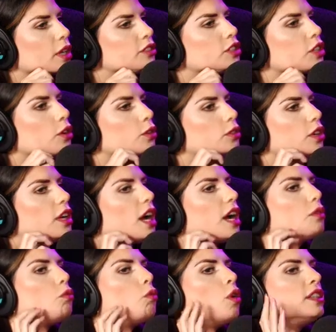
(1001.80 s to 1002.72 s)
so uh,
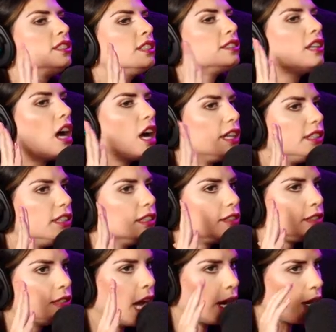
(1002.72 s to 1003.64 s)
what does
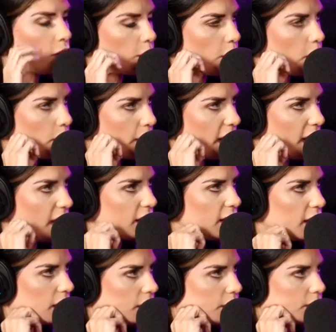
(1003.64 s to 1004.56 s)
undesirable mean
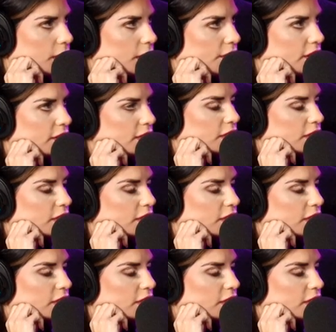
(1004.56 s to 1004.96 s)
yeah. in this